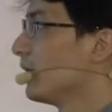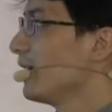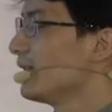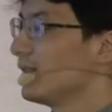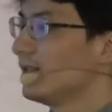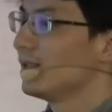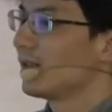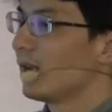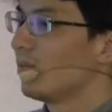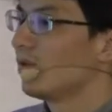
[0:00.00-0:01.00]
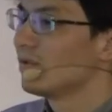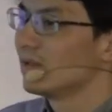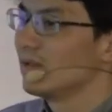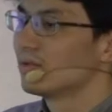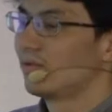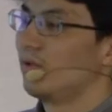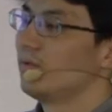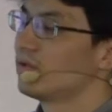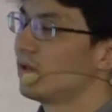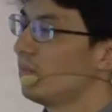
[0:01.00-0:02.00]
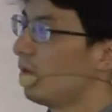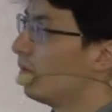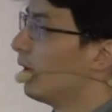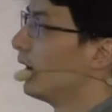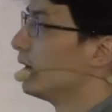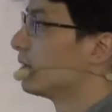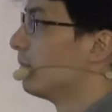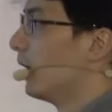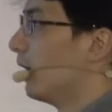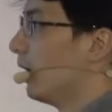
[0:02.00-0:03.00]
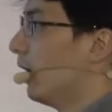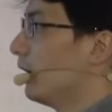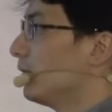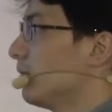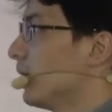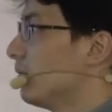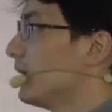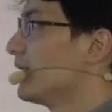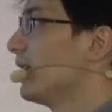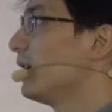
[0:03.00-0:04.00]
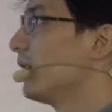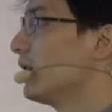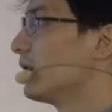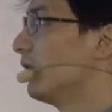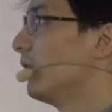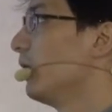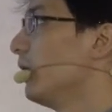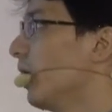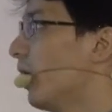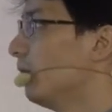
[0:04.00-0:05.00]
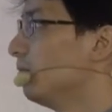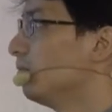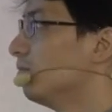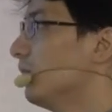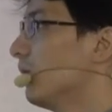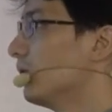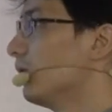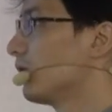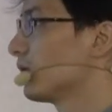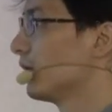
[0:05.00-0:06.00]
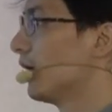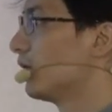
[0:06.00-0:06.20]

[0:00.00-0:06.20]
we can see, decay policy is very simple, right? But we think it is very it looks